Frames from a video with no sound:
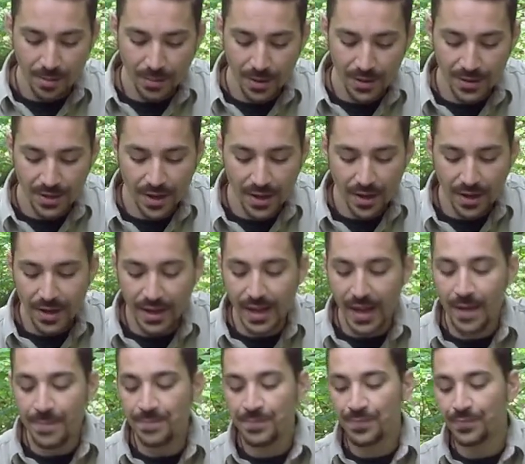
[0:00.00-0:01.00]
But
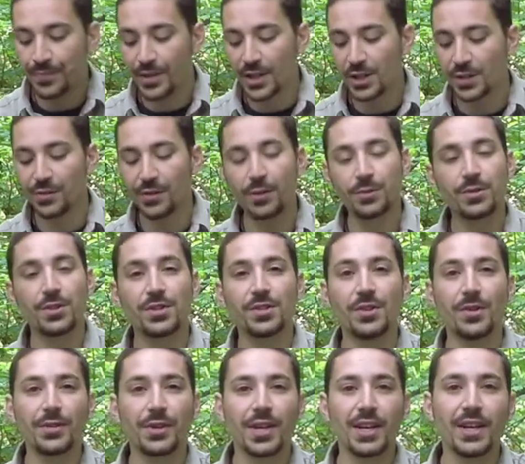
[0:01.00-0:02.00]
again, this filter's
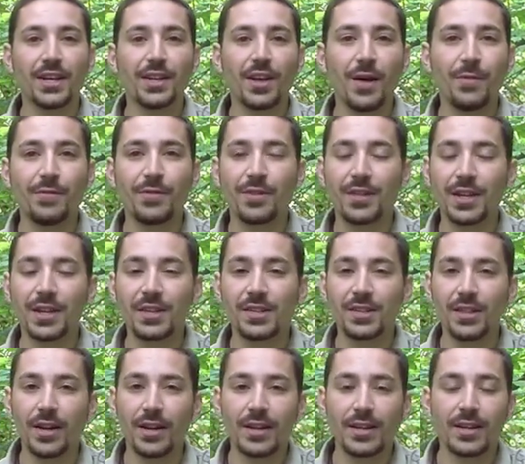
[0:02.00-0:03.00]
not geared up for
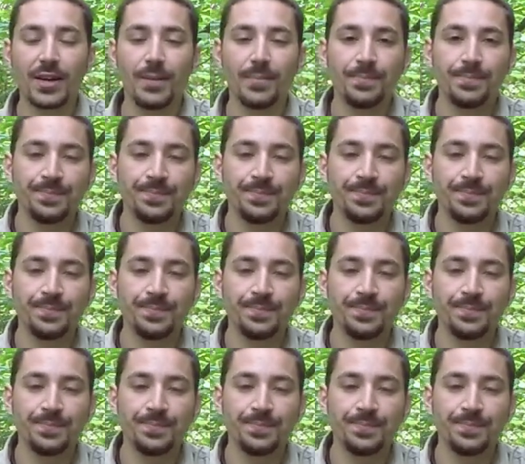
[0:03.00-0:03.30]
things like